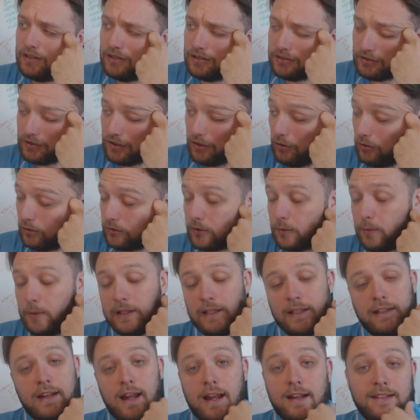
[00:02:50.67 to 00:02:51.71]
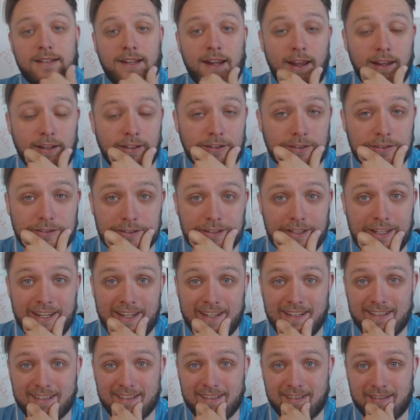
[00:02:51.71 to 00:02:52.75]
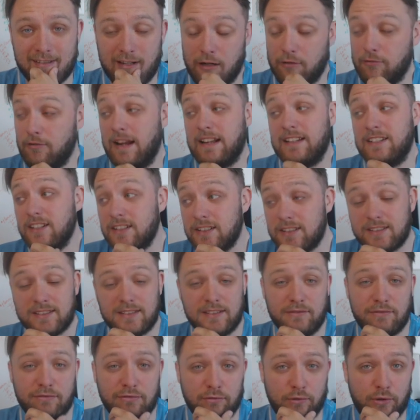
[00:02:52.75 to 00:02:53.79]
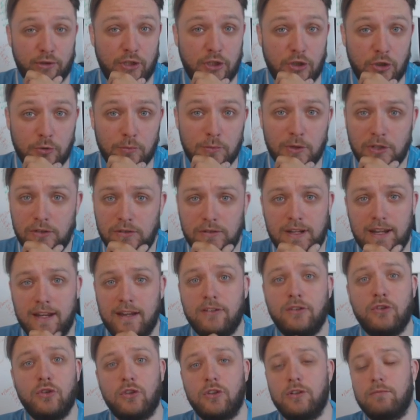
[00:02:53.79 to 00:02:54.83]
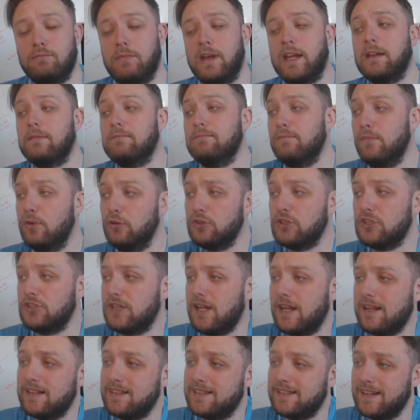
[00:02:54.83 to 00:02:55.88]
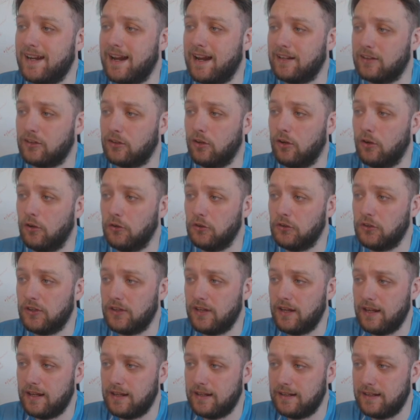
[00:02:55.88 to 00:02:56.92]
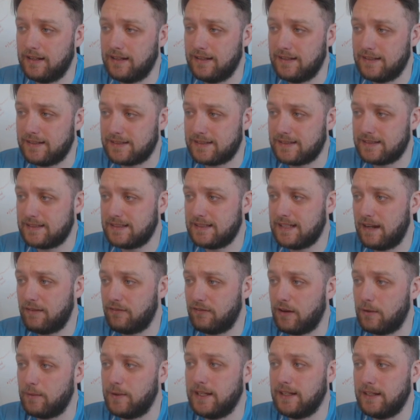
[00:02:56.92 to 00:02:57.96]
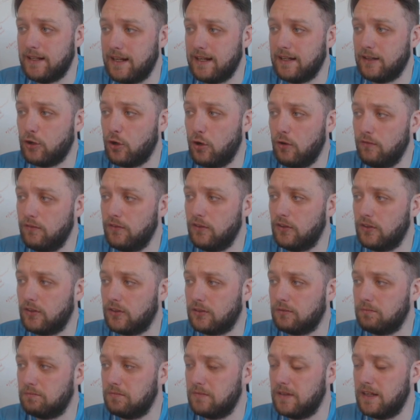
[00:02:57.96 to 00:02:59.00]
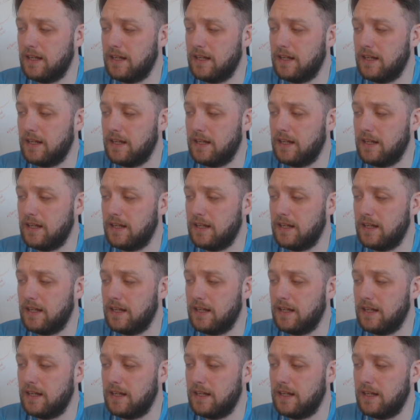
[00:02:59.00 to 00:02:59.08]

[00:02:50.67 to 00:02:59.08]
So ultimately that title is horrendous for a human. It doesn't make much sense at all. So that is I mean, it covers